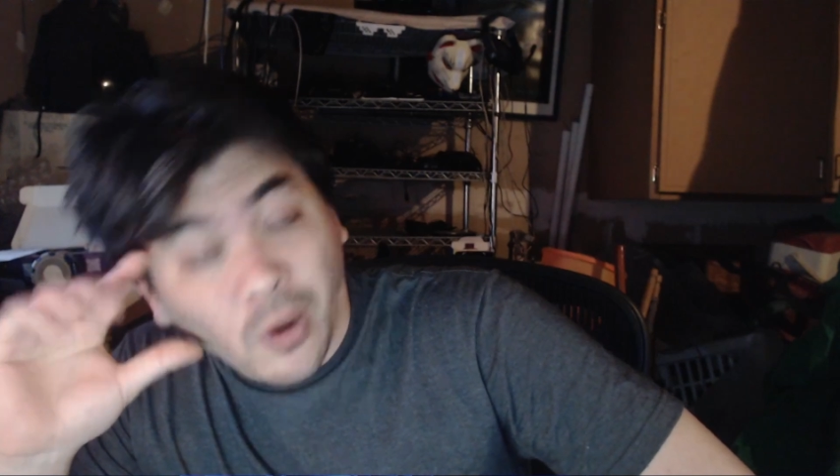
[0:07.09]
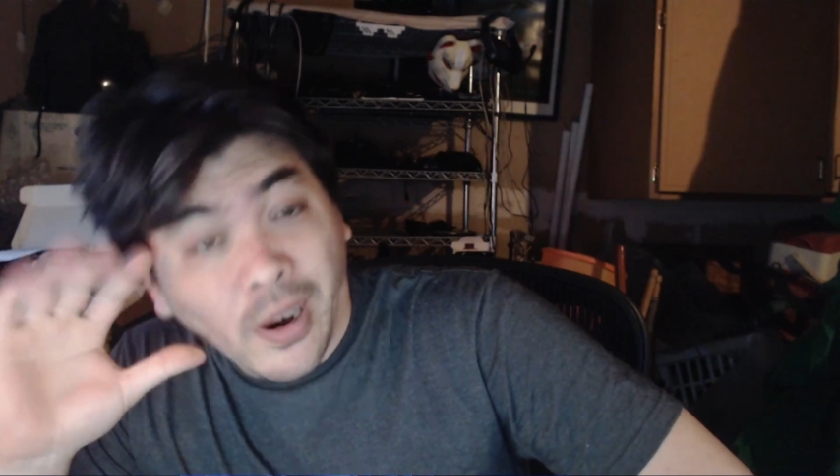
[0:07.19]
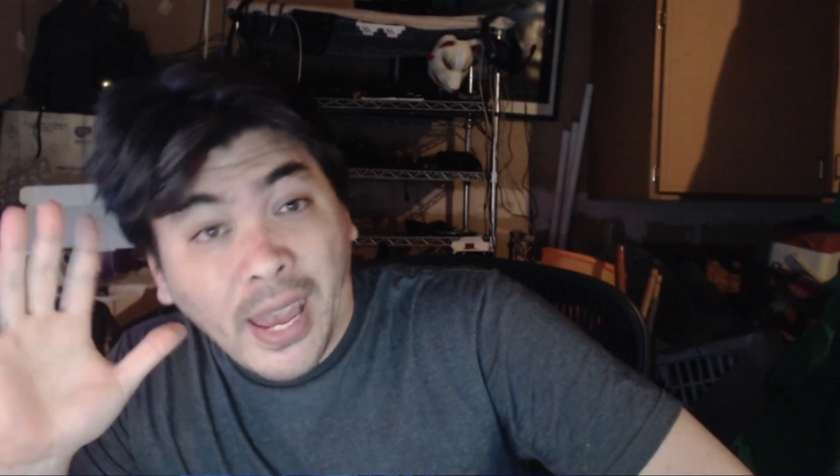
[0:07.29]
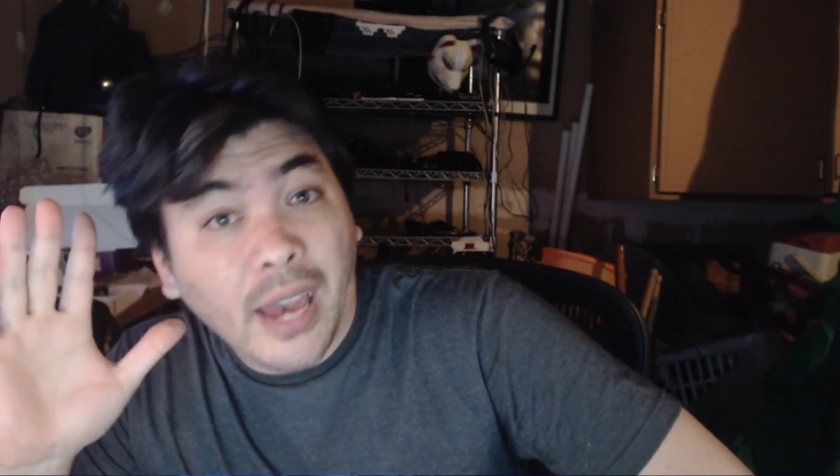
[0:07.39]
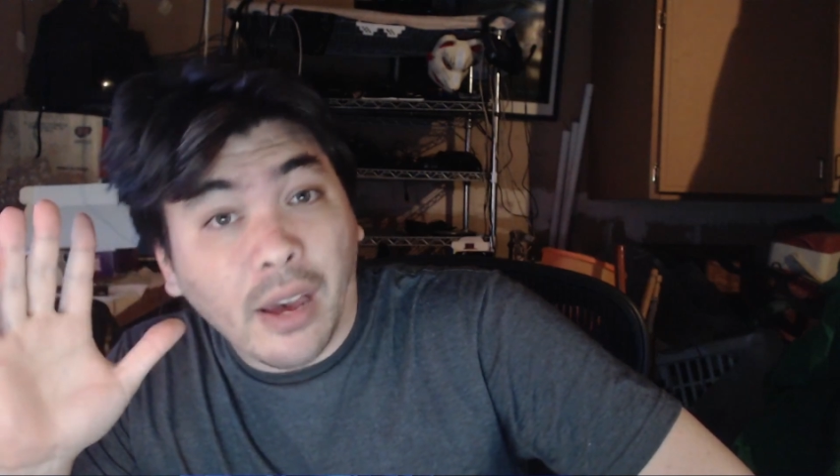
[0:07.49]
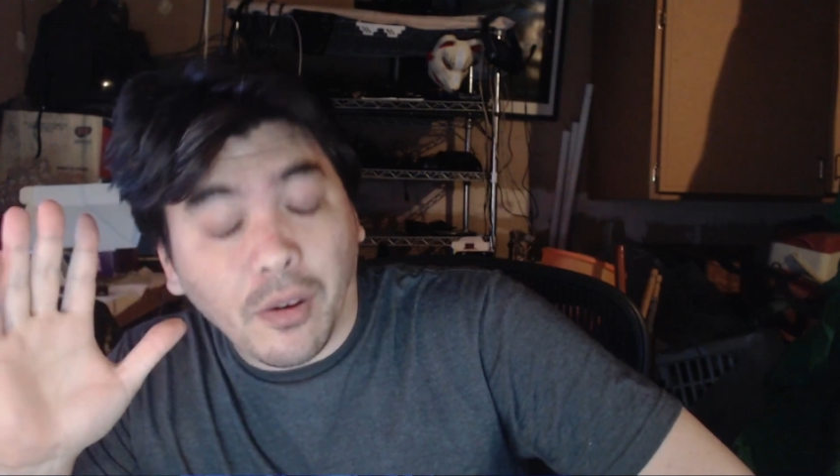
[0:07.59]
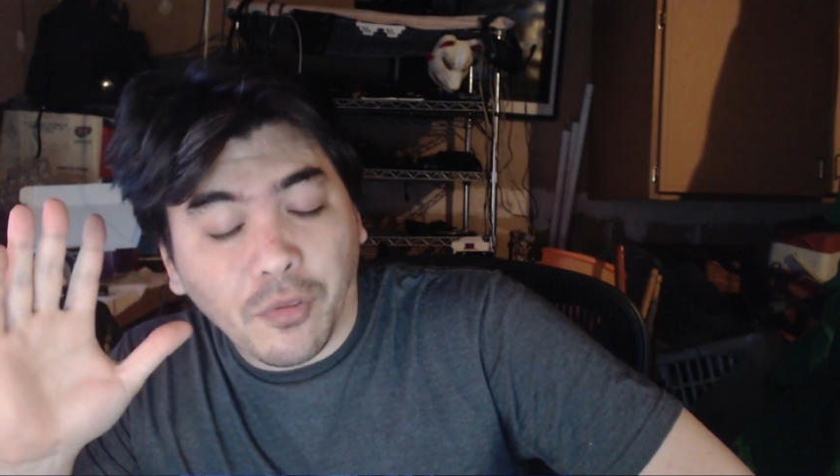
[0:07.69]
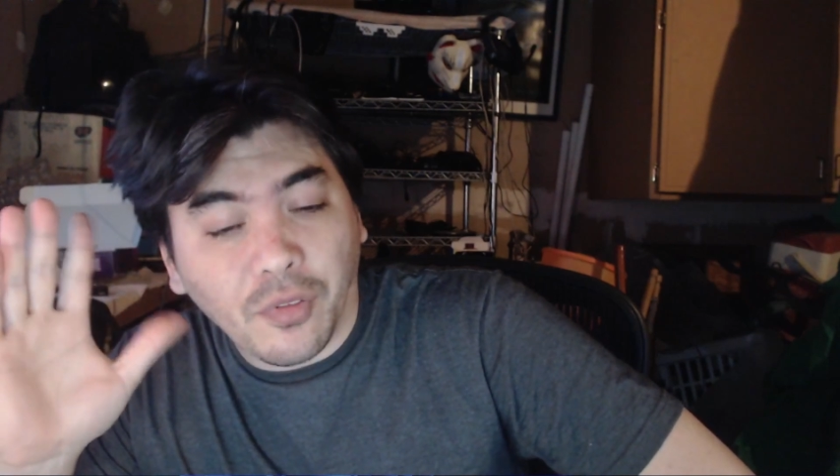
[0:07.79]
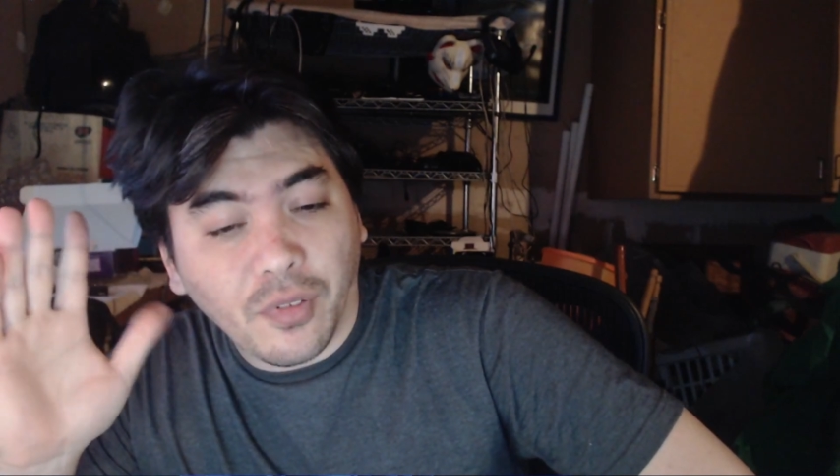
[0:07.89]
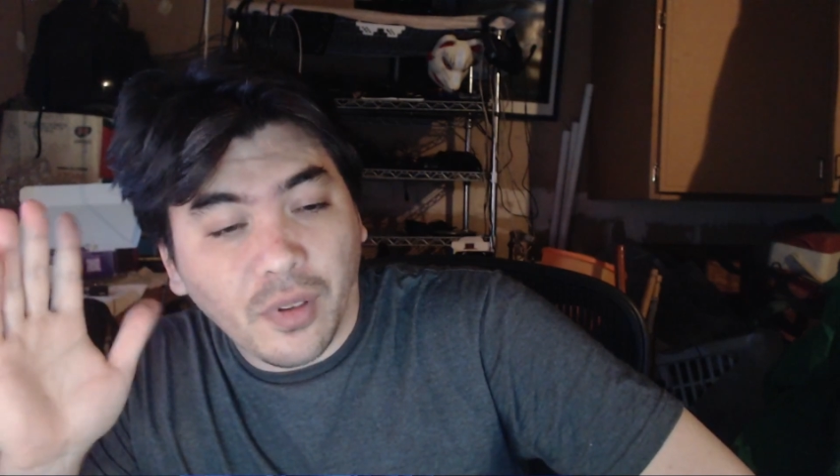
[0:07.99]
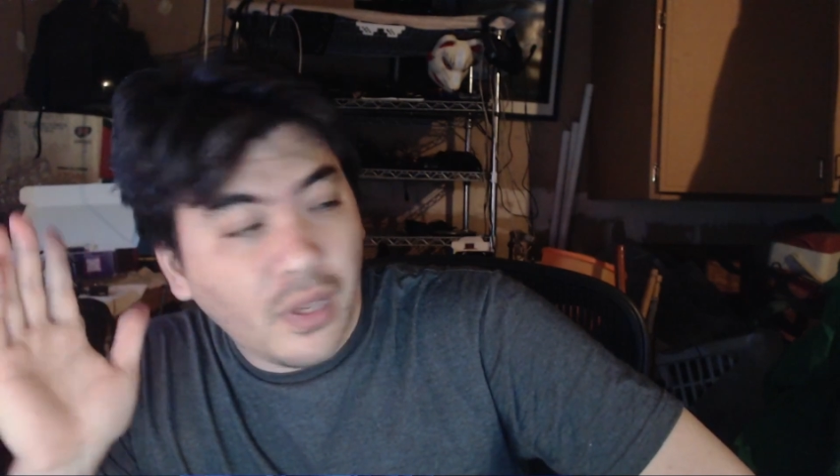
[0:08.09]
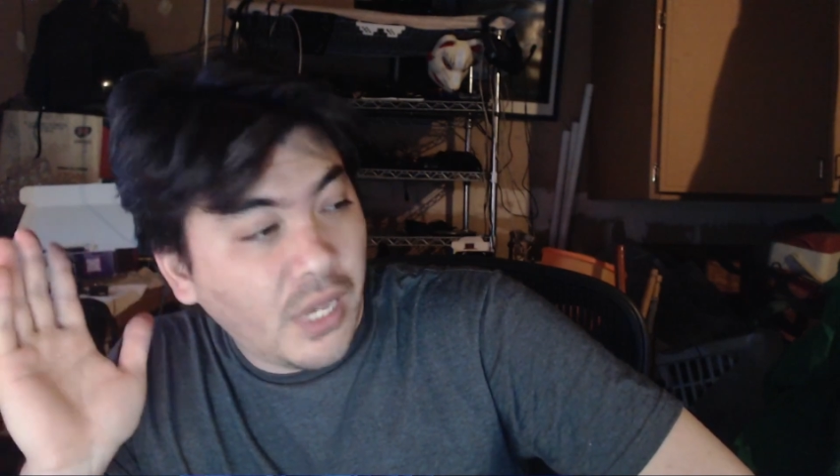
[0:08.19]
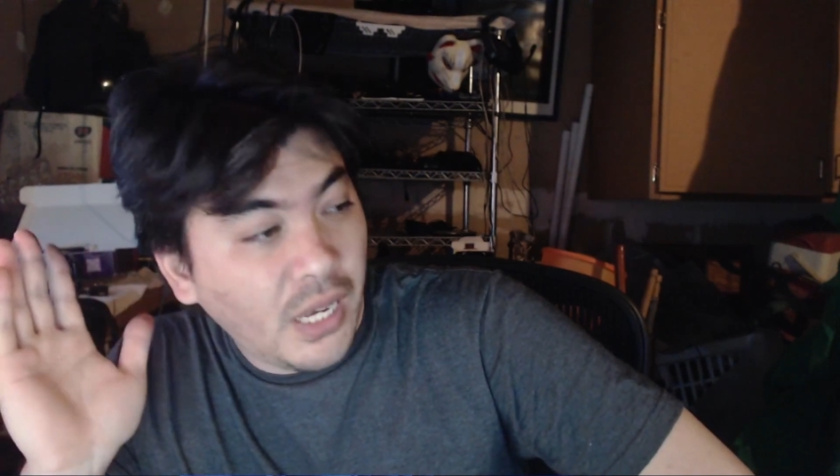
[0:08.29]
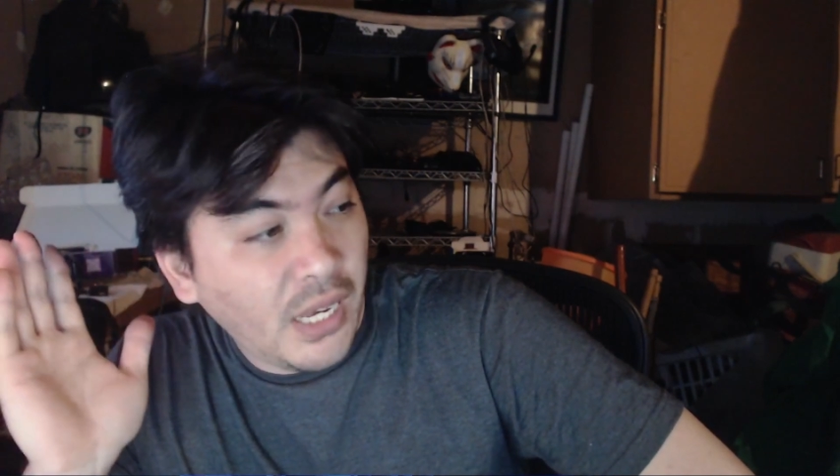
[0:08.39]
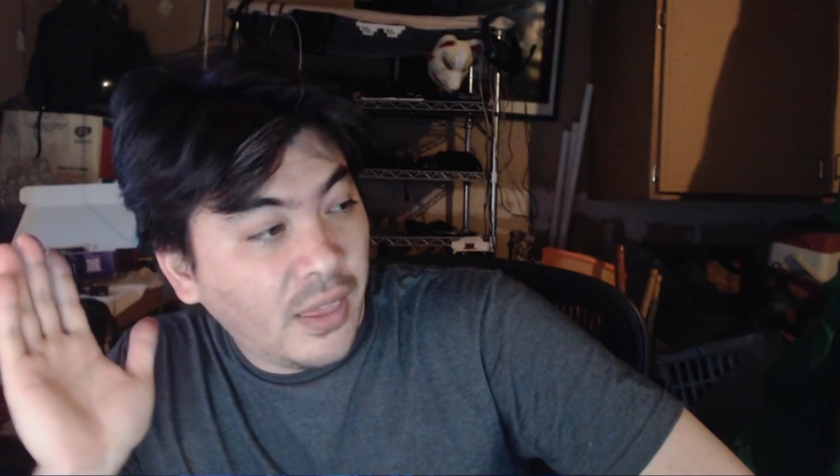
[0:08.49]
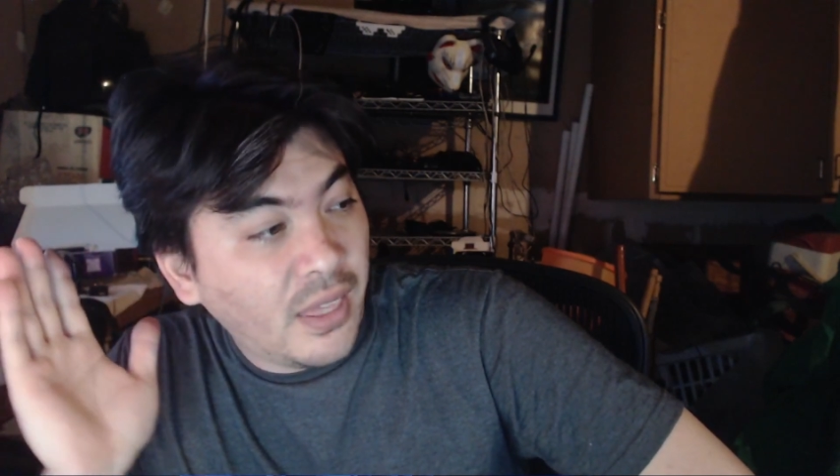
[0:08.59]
have in the